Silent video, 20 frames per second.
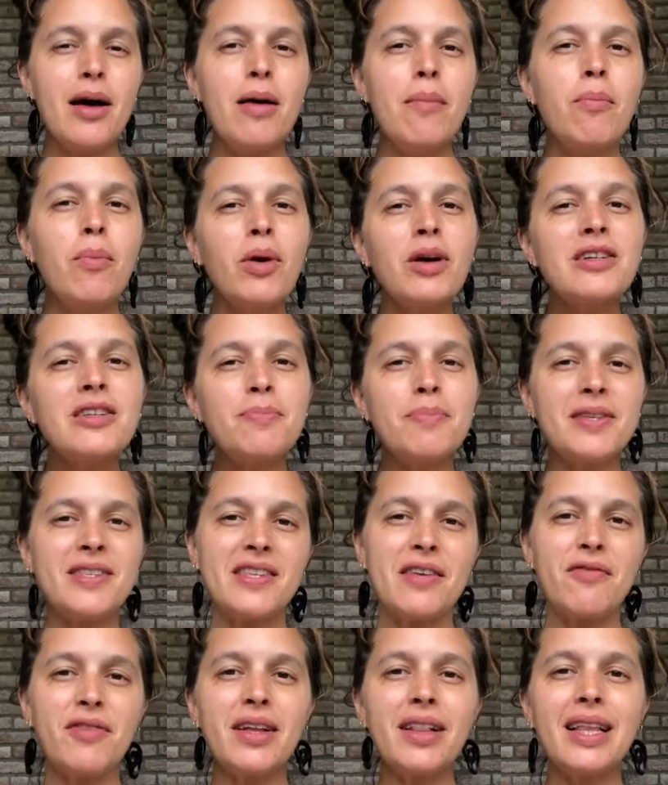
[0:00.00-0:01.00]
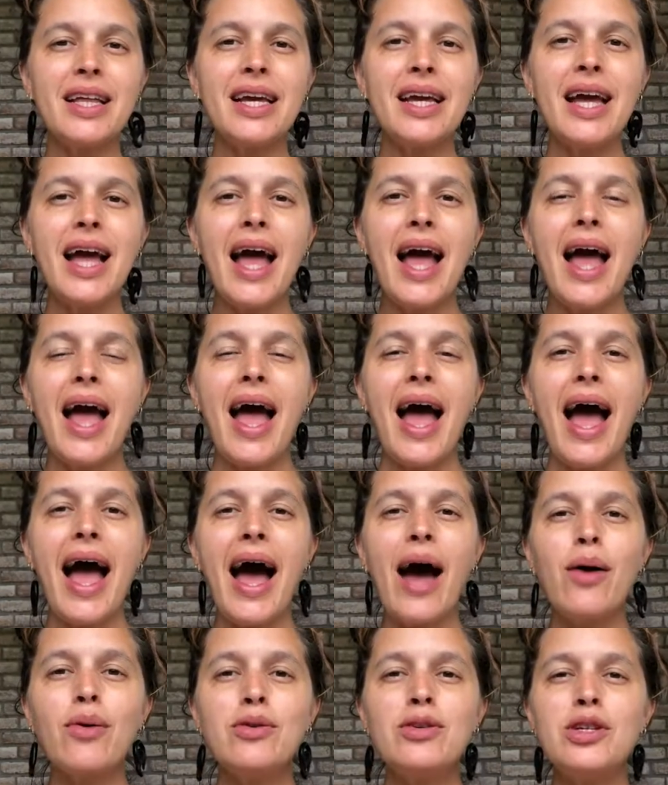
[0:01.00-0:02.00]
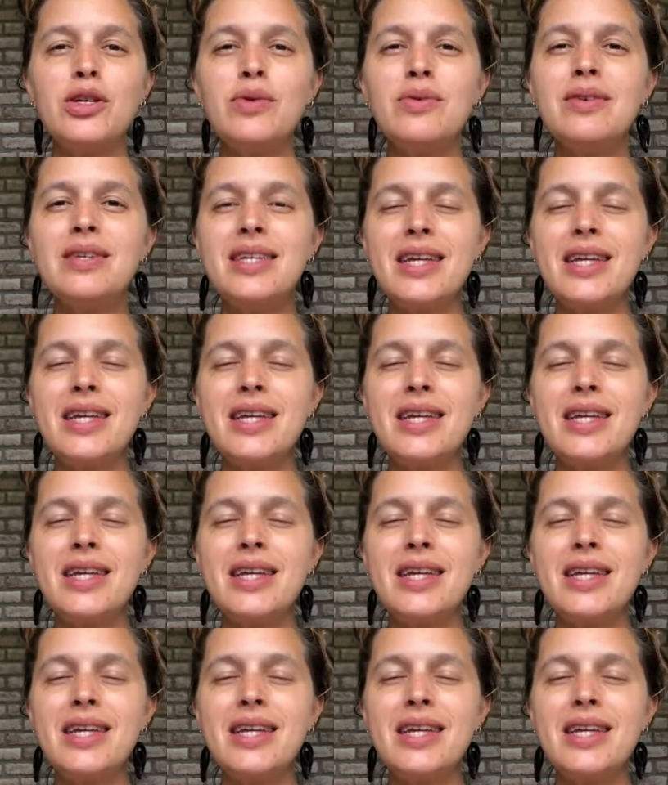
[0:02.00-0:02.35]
More specifically, how to